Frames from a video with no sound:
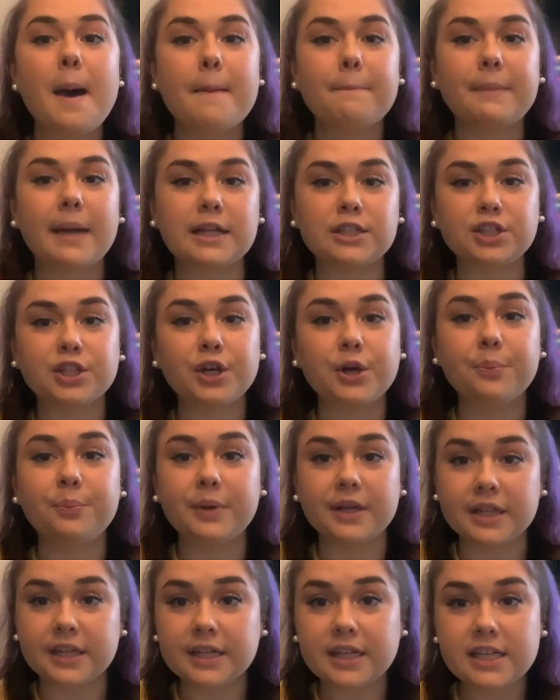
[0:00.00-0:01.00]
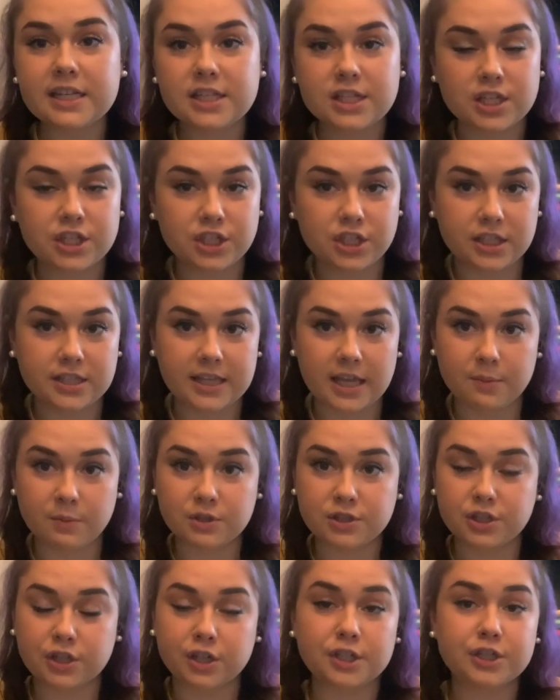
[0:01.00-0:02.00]
magical abilities. She's able
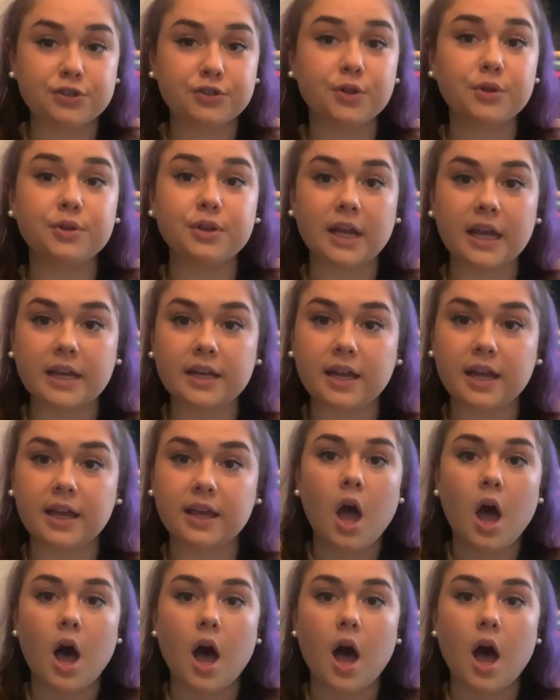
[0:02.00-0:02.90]
to control lightning.